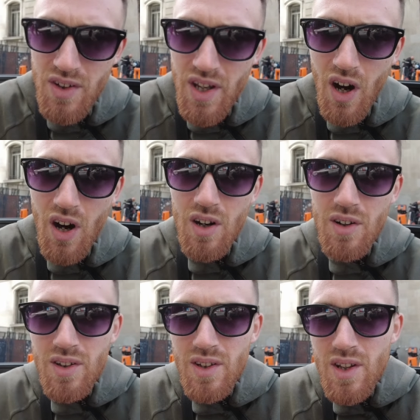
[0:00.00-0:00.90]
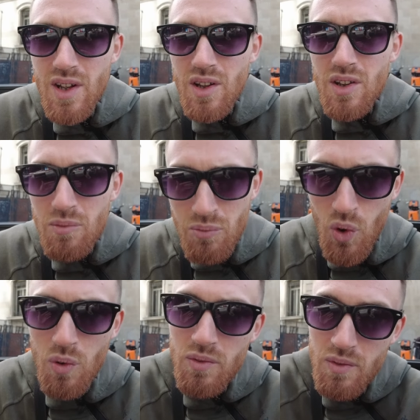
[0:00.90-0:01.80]
They are
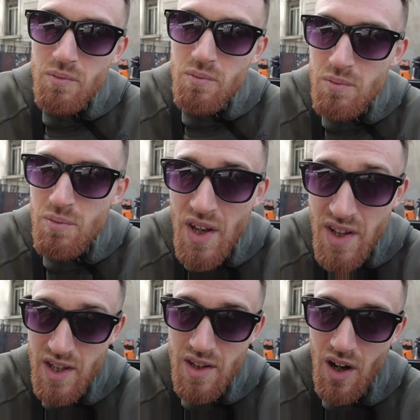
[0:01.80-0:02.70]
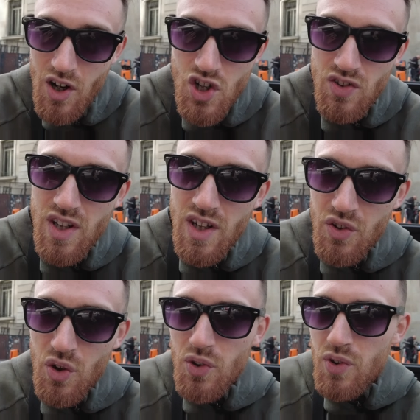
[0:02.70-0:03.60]
more, many
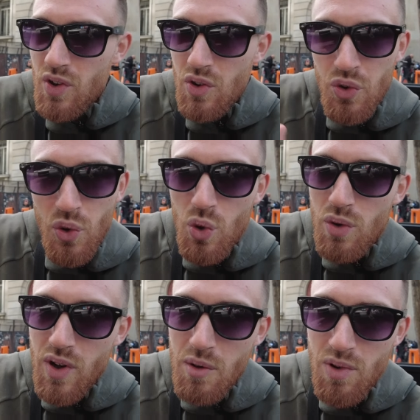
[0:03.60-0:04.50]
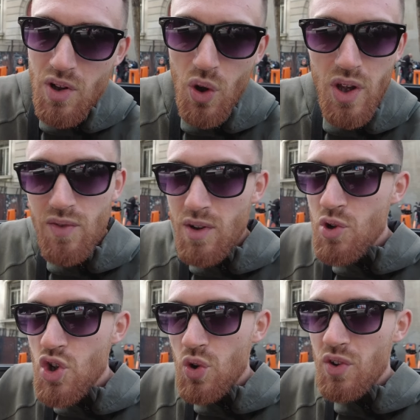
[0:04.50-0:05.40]
Argentinians, not, not all of them, not even a
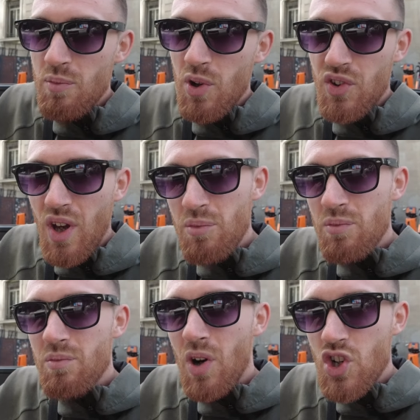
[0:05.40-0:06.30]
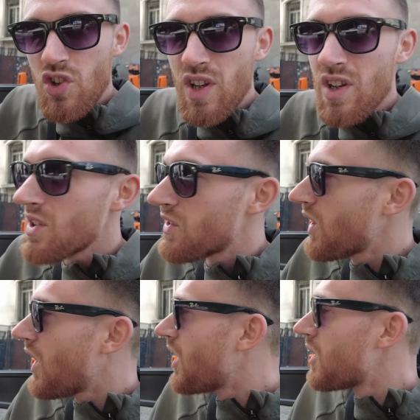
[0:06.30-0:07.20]
majority, but some
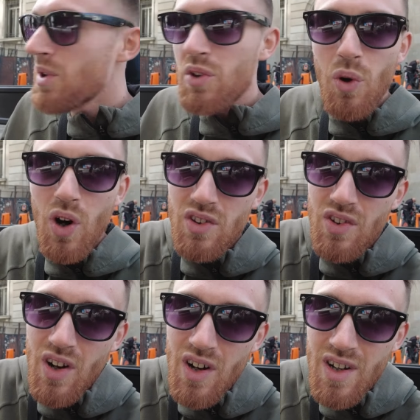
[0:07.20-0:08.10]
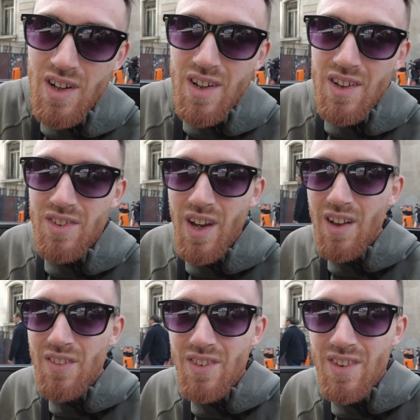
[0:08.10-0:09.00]
Argentinians are a bit whiter
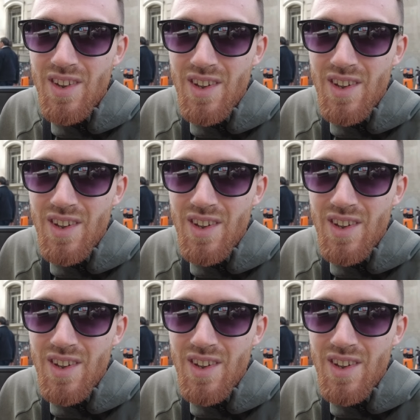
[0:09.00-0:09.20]
than